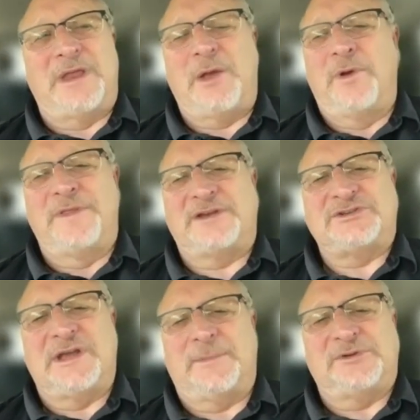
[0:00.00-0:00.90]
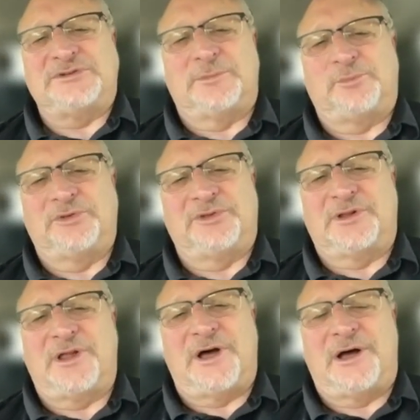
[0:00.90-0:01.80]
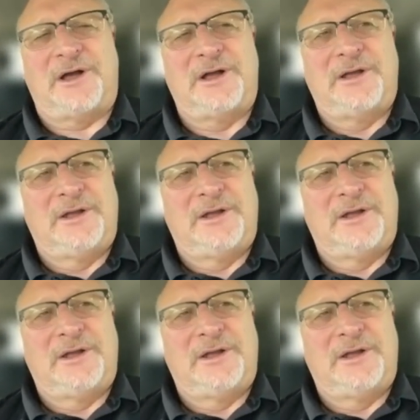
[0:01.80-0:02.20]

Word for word: when they won that championship with the claw